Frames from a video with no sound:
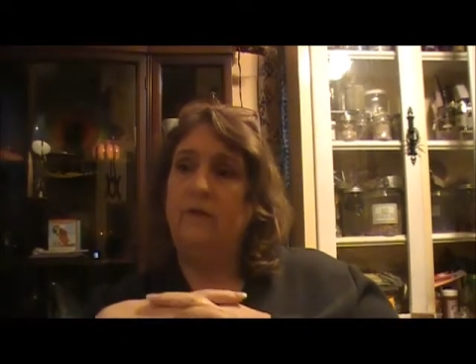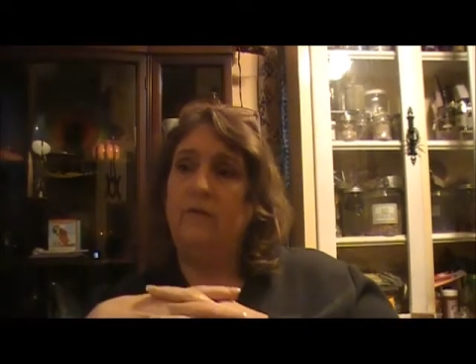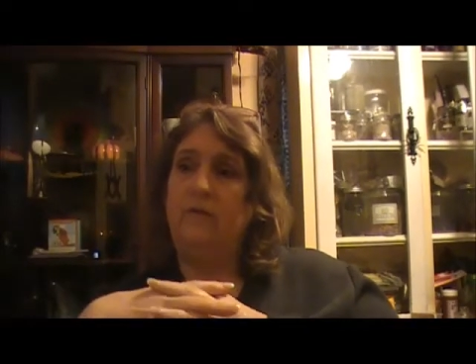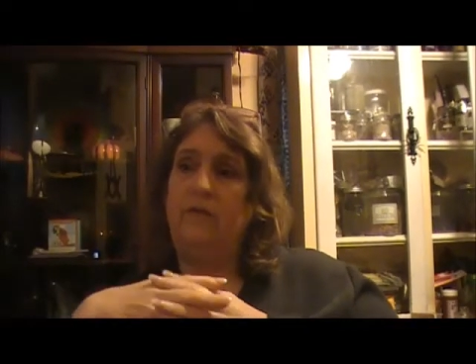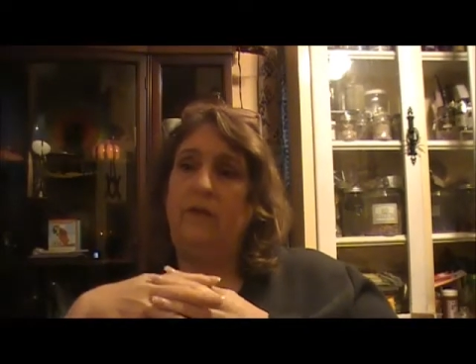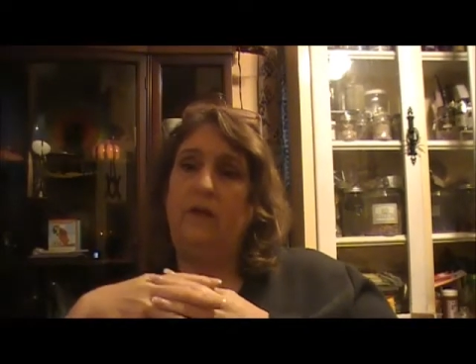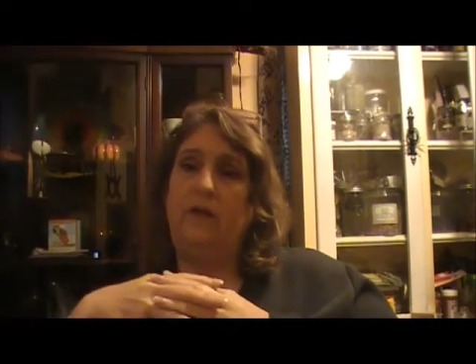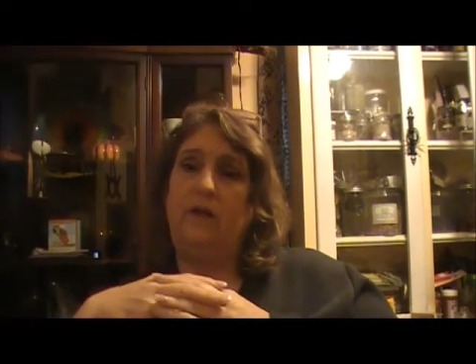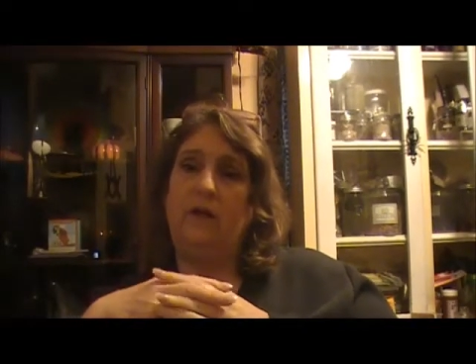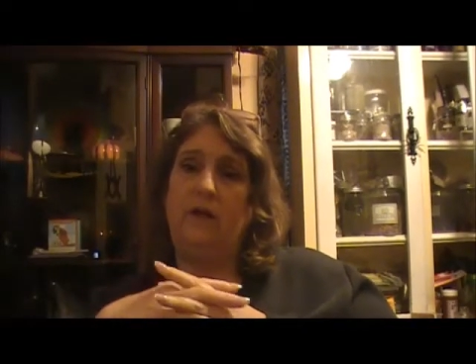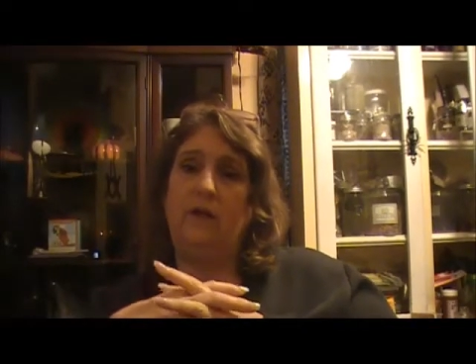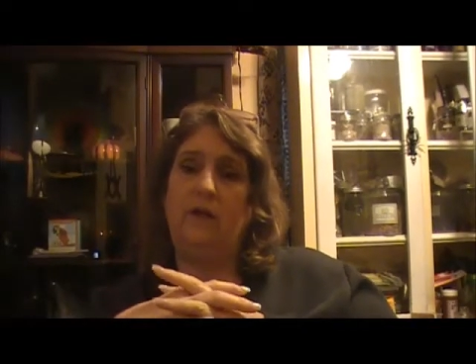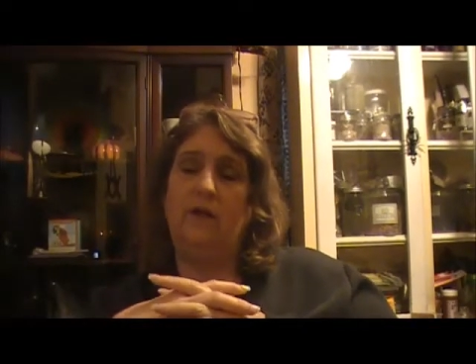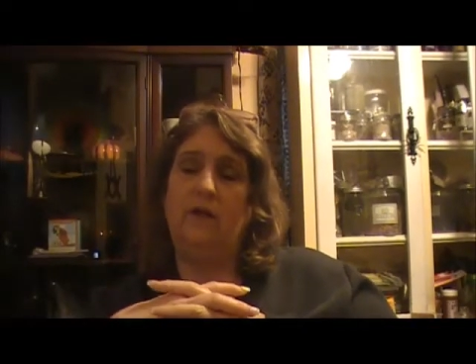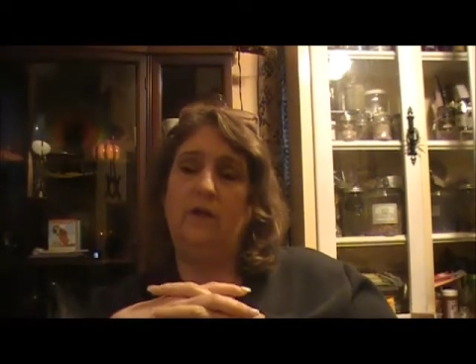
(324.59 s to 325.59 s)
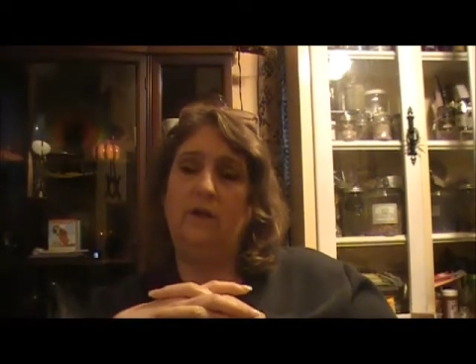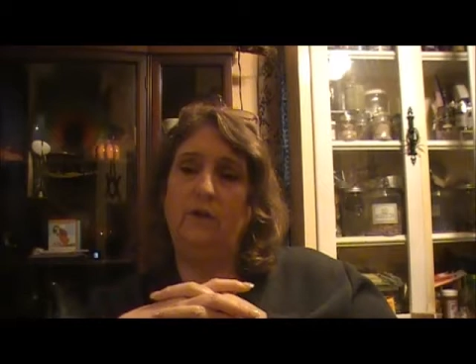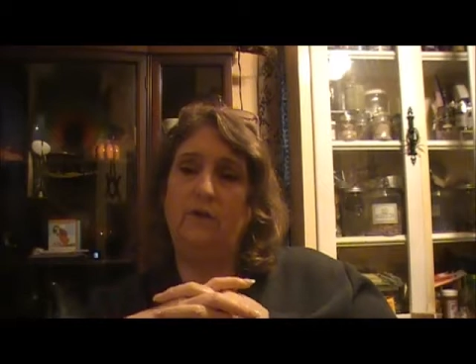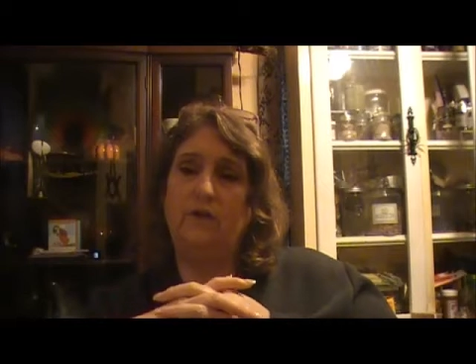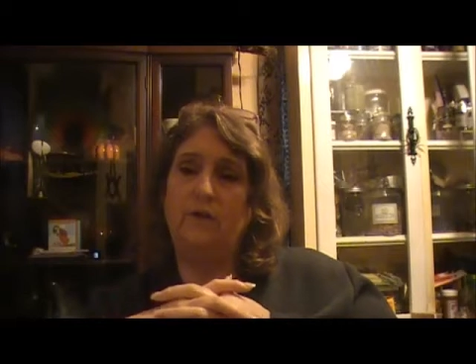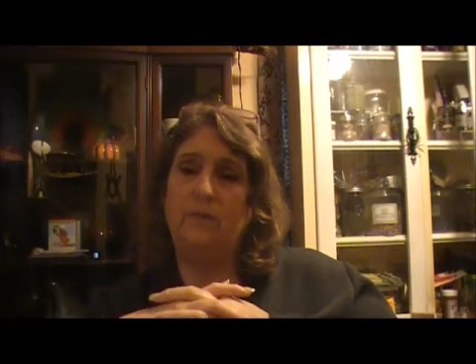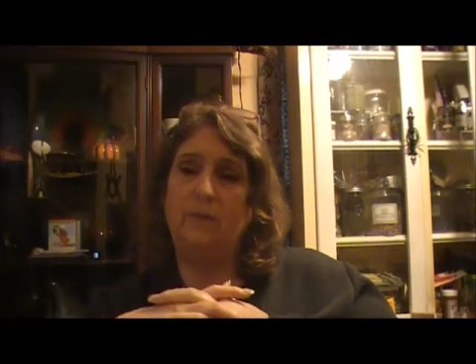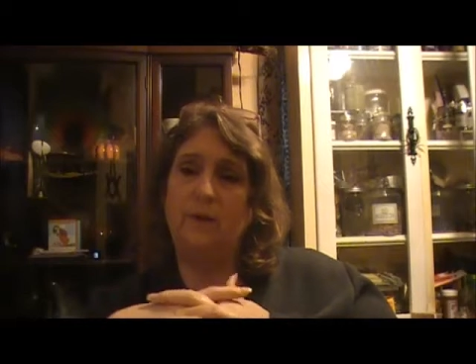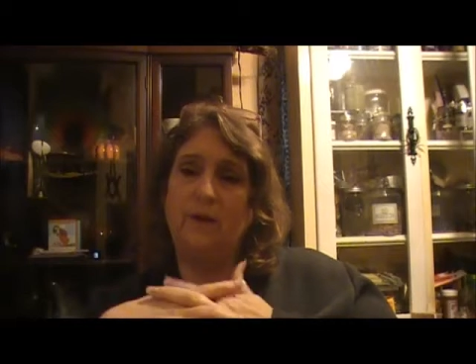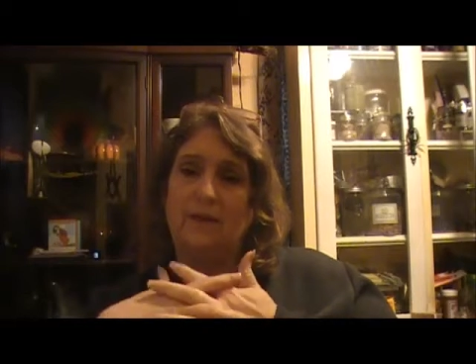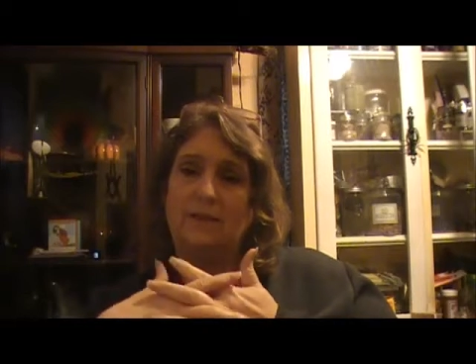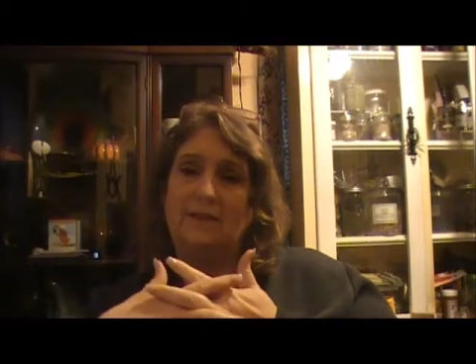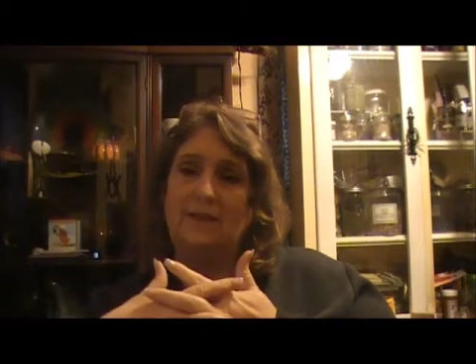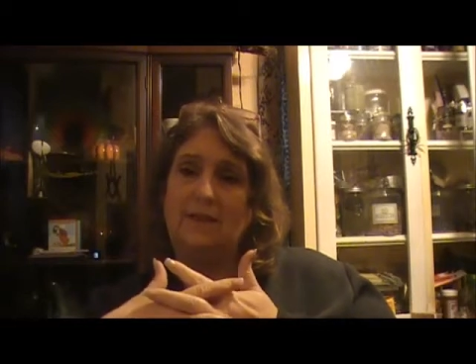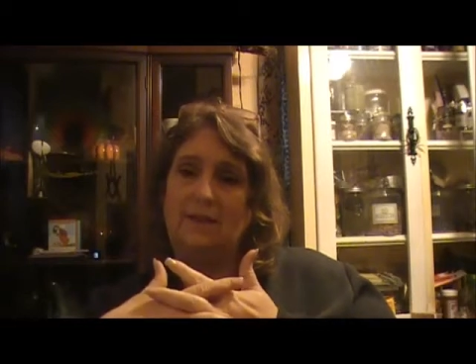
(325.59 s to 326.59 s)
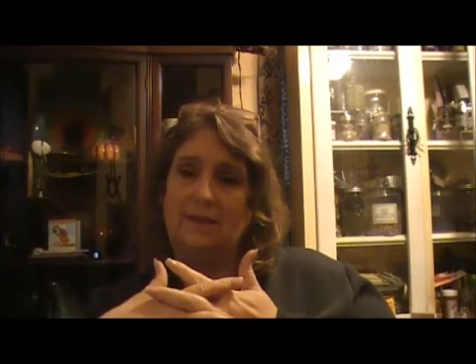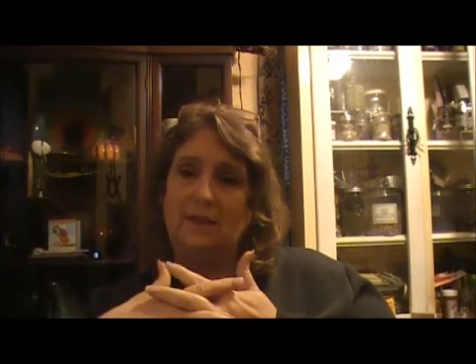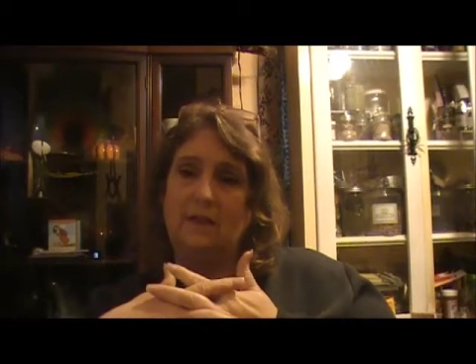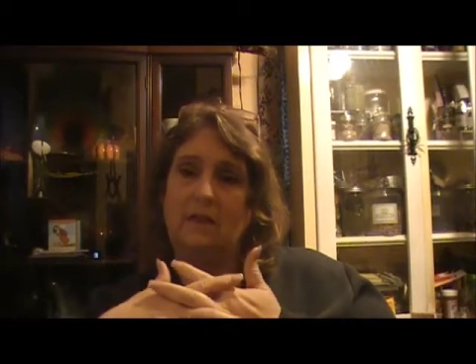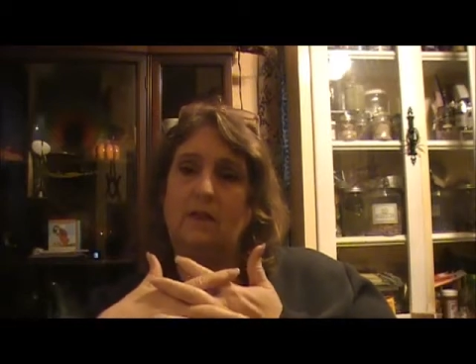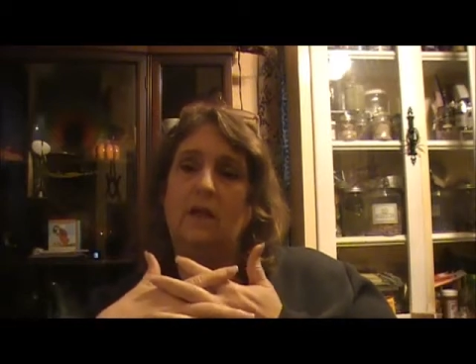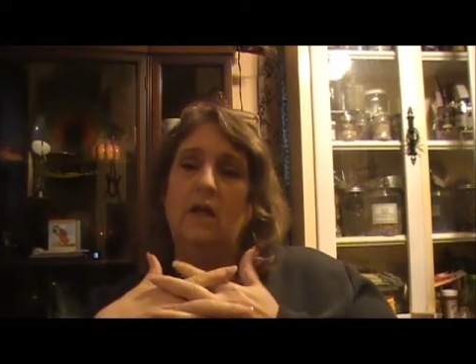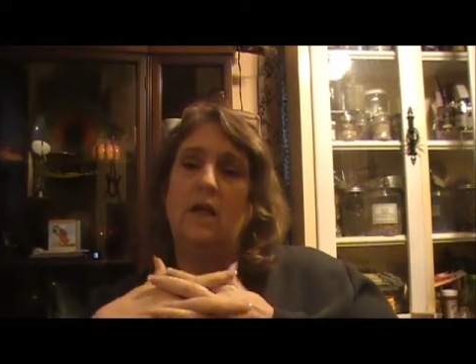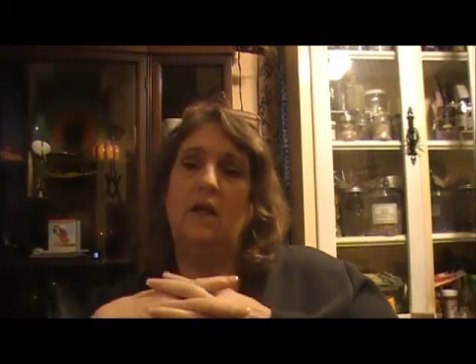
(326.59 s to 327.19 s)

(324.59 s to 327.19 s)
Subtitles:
the new spring season.